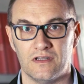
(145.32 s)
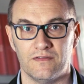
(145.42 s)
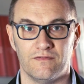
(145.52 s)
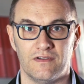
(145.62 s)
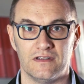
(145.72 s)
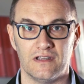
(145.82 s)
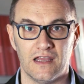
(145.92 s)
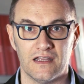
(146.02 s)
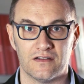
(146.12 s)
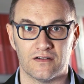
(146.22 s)
the
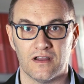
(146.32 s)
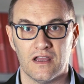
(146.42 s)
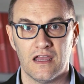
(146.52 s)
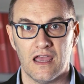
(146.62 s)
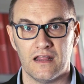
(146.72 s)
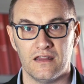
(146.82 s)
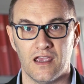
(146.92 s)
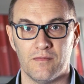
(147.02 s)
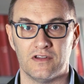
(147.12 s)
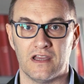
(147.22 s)
ventilator and the
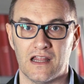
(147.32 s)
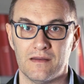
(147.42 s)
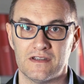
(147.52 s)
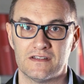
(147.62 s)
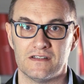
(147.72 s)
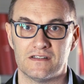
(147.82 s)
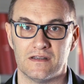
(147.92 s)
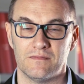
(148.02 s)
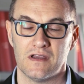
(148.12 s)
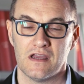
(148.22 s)
hemodynamic
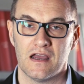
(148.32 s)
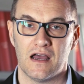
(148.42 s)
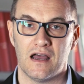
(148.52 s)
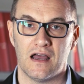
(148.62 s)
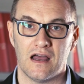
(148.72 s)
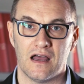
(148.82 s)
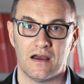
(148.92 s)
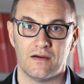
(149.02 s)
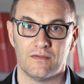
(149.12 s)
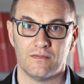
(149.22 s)
system,
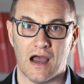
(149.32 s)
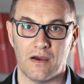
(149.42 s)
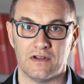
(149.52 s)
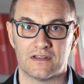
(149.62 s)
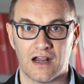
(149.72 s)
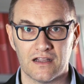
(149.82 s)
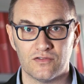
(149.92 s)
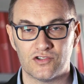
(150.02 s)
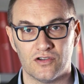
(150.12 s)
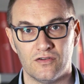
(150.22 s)
uh, I will try
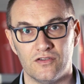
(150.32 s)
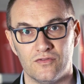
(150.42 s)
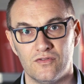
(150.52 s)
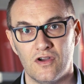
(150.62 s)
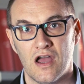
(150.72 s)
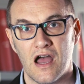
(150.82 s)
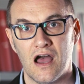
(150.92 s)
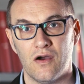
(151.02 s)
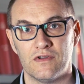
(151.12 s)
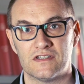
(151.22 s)
to show you
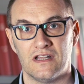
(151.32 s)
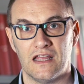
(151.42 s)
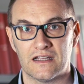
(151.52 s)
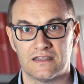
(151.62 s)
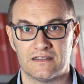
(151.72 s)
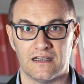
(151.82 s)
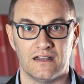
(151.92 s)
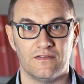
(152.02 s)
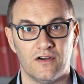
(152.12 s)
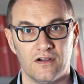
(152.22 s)
how we select the
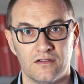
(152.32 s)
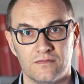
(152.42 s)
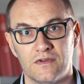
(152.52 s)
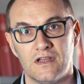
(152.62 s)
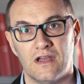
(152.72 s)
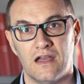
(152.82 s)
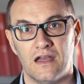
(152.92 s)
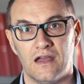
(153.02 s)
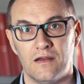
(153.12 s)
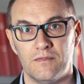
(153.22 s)
tidal volume,
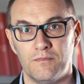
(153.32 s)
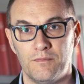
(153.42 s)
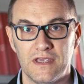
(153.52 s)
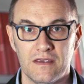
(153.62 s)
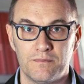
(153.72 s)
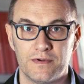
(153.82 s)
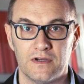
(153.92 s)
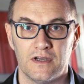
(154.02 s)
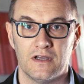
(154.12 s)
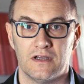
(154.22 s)
uh, PEEP, uh,